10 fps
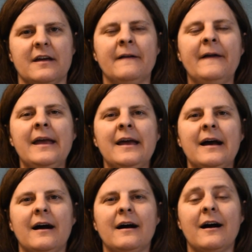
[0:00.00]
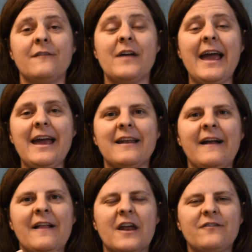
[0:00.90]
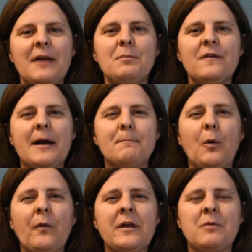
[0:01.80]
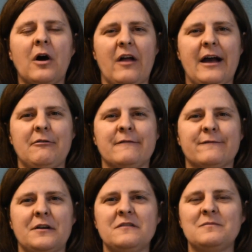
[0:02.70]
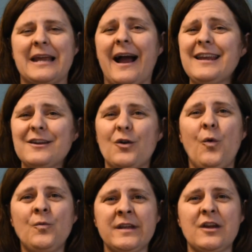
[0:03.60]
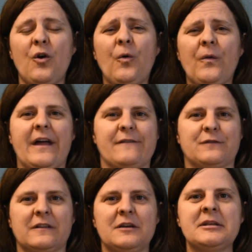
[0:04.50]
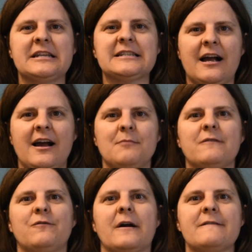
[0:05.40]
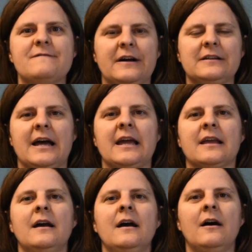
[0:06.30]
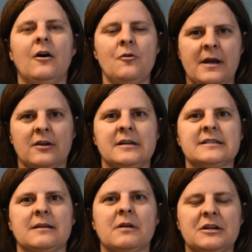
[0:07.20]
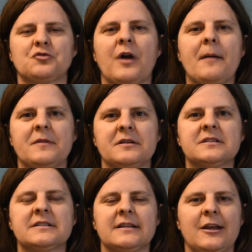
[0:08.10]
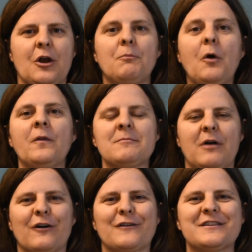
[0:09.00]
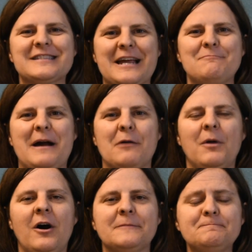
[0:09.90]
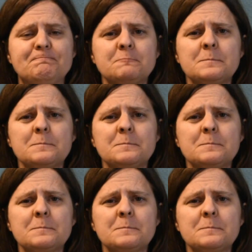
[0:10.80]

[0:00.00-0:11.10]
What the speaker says: the head, that if I put that bowling ball out in front of me, I could only hold that for a limited time before I felt like, oh my goodness, I'm going to drop this, you know, bowling ball or this 10-pound ball.